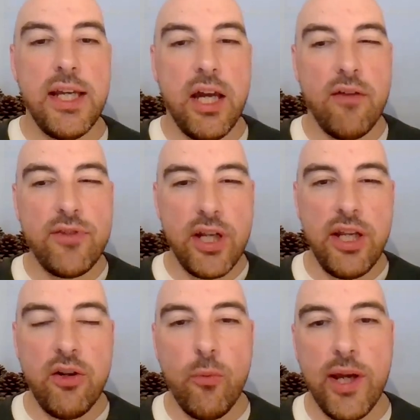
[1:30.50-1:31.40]
I've done it
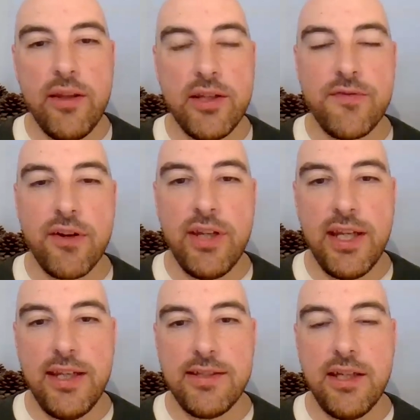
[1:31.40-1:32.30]
in a way that it's very
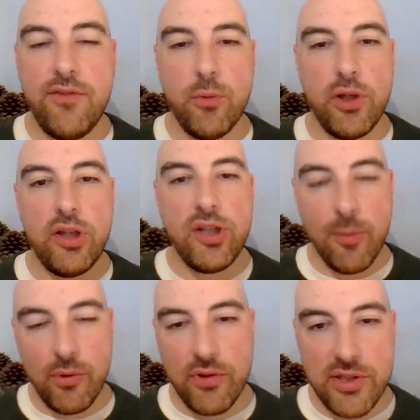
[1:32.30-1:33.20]
easy if you wanted to
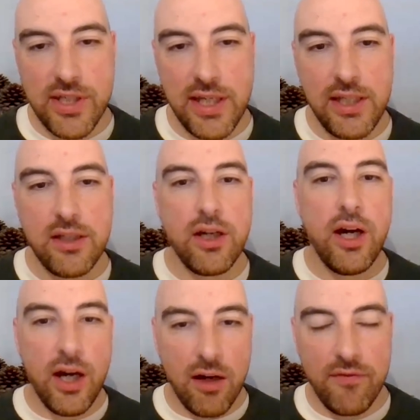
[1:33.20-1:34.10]
double the stake,
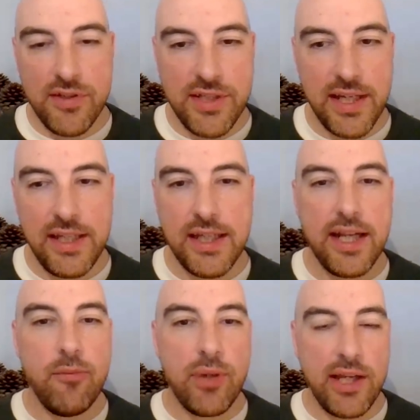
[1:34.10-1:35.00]
half the stake,
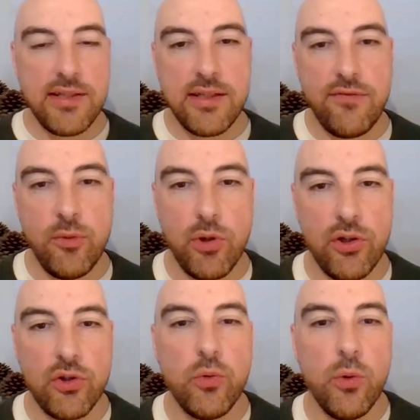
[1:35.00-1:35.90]
and in places if you wanted
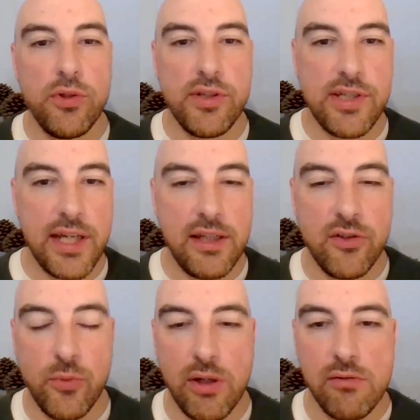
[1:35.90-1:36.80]
a quarter the stake
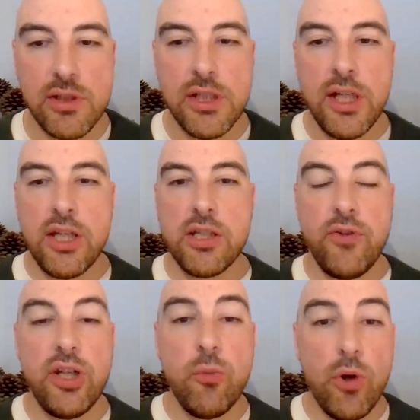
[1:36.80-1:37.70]
as well. So if
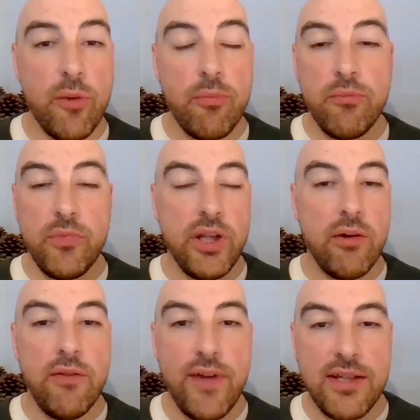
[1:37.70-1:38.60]
you didn't want to, you know,
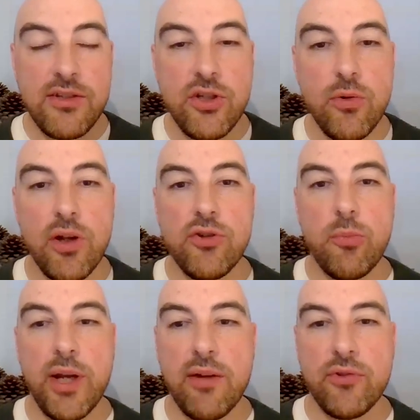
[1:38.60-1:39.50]
invest
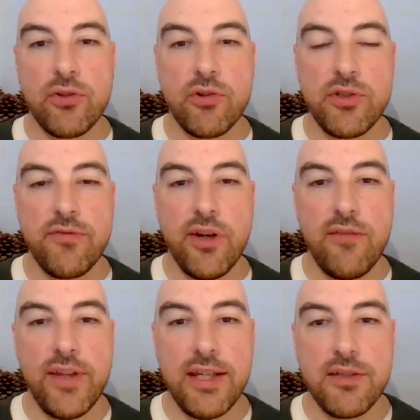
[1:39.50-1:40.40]
£200 across the 5
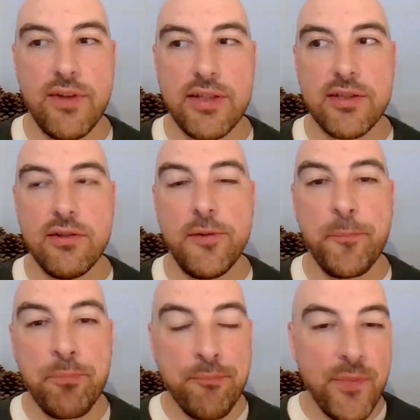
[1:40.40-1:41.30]
days of Ascot,
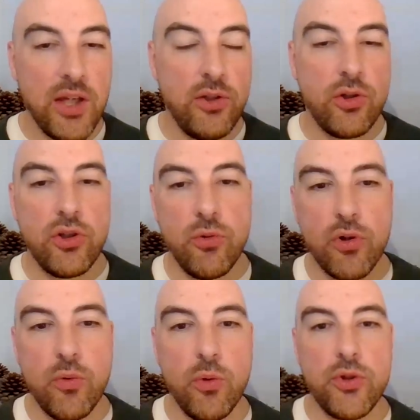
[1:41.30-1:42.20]
you could do a
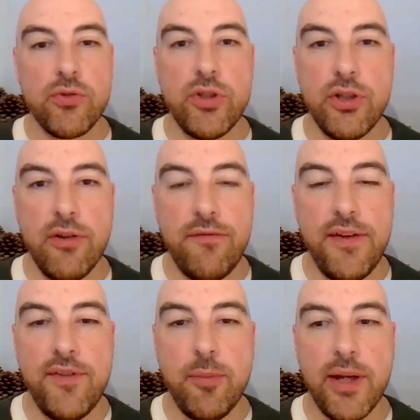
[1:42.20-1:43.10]
quarter and do it
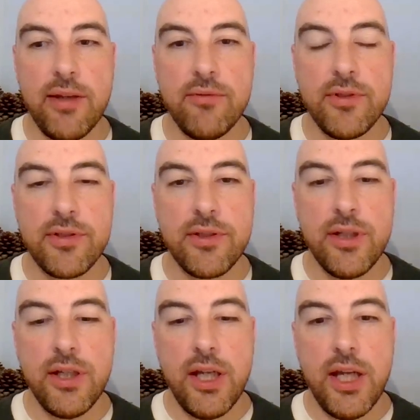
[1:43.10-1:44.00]
£50
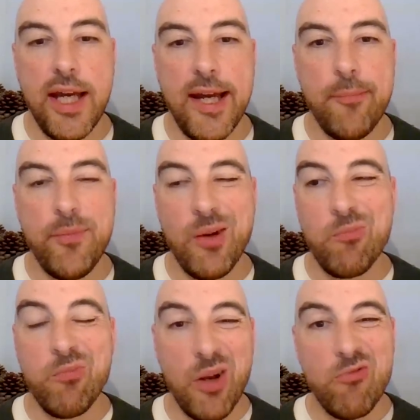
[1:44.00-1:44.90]

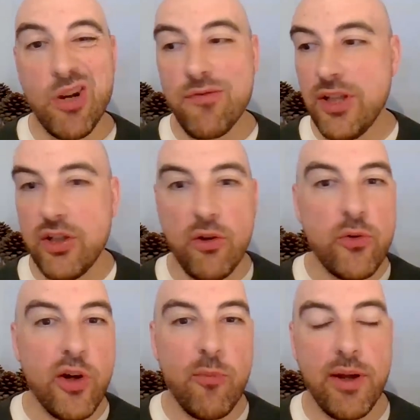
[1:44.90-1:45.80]
and roughly do it
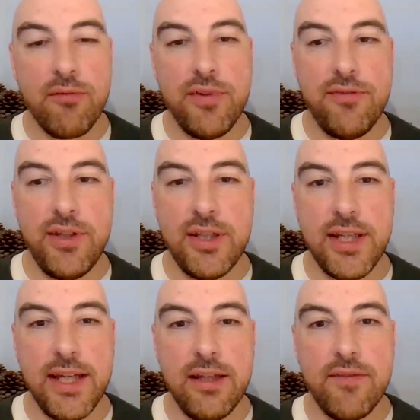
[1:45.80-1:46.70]
£12.50 a
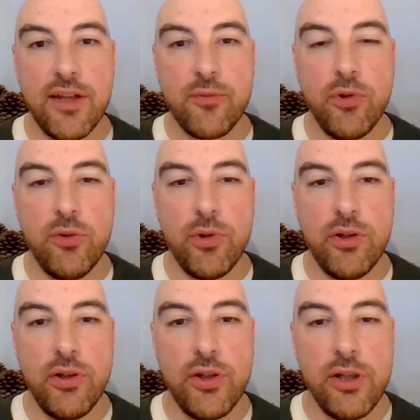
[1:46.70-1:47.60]
day if that's what you
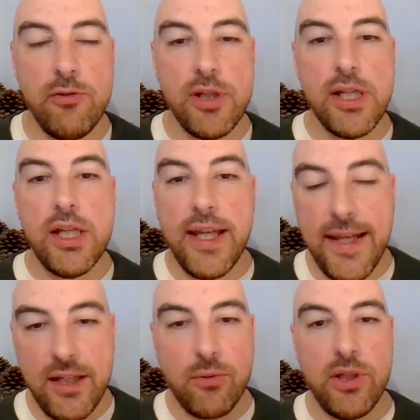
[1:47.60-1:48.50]
wanted to do,
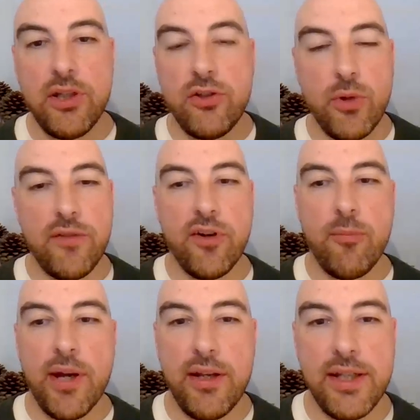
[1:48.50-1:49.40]
equally
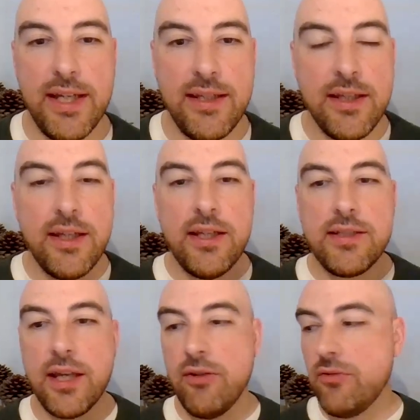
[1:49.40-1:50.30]
£25 a day.
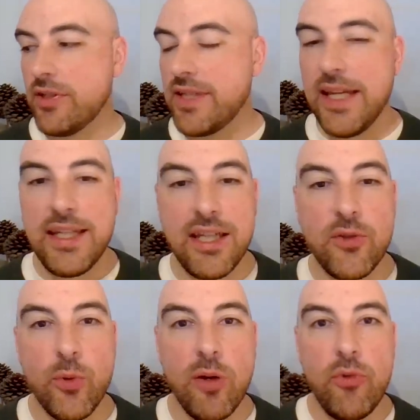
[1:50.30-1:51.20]
So the staking
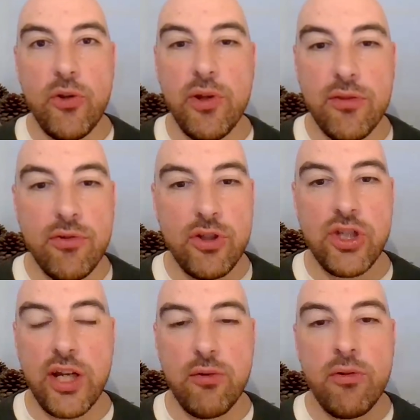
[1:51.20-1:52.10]
is what I'm doing through the
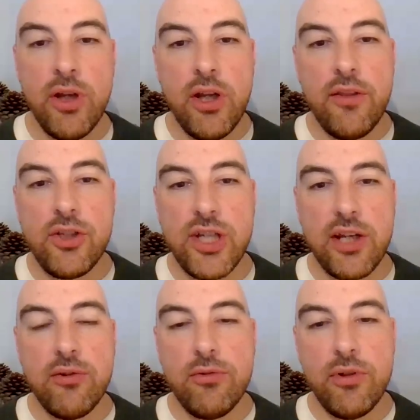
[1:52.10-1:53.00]
channel. The
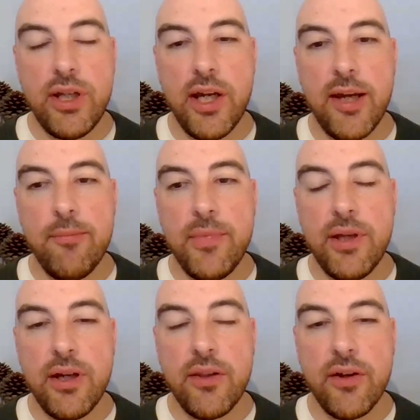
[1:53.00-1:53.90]
channel that
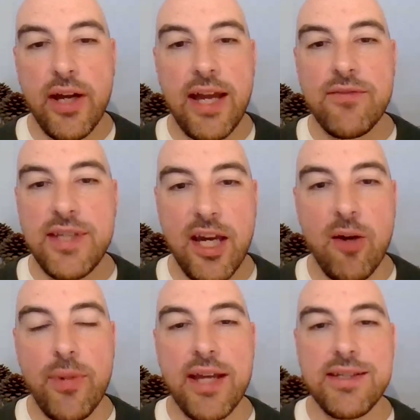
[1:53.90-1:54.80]
I have set
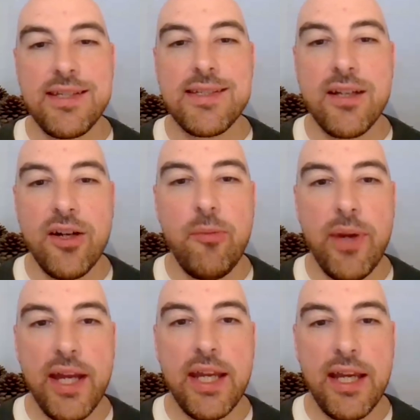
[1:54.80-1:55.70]
up has a
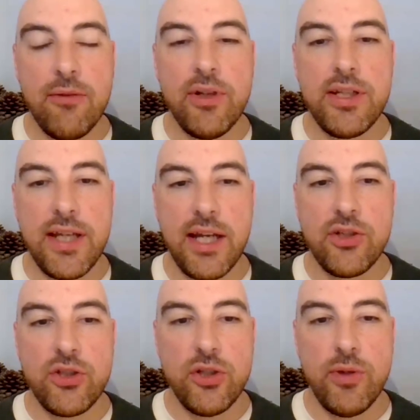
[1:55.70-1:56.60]
Skybet account
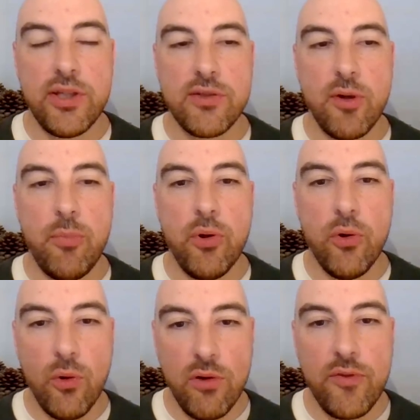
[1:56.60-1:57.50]
attached to it. So I put
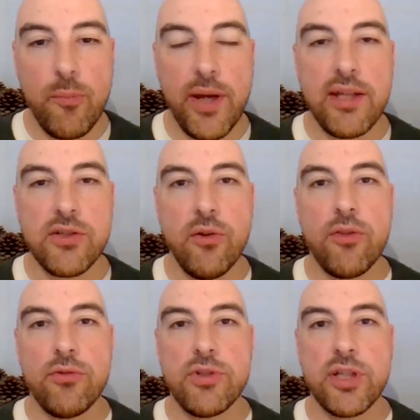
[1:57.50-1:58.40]
all of the bets on
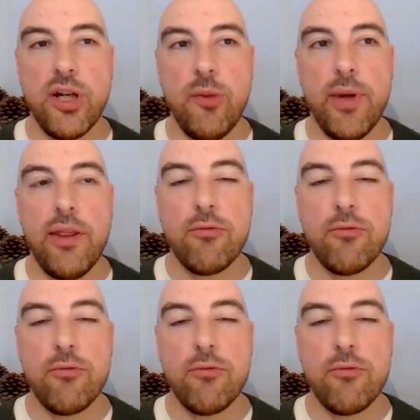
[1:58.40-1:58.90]
through Skybet.